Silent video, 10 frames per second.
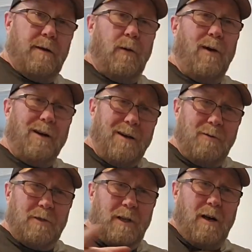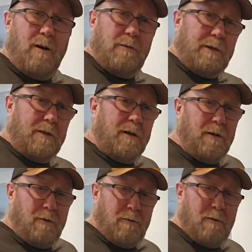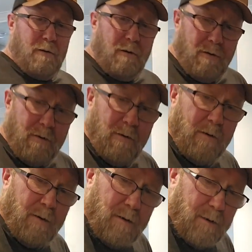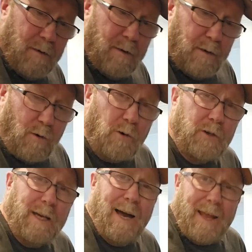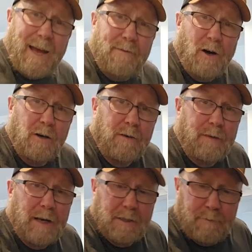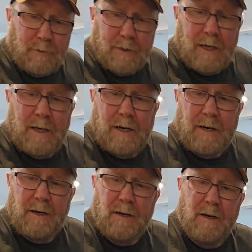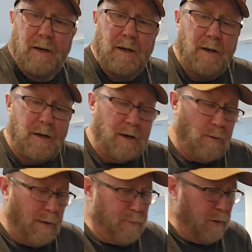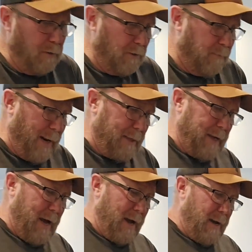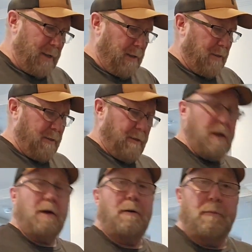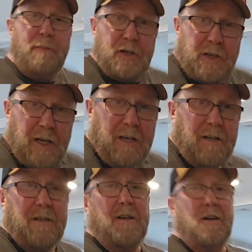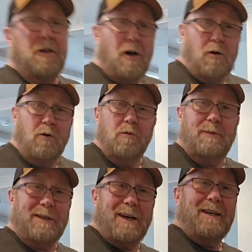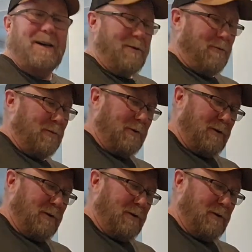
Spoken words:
Now, what goes along with stew? Of course, you got to have all your vegetables in there. And what Pooch is about to add is petite gold potatoes.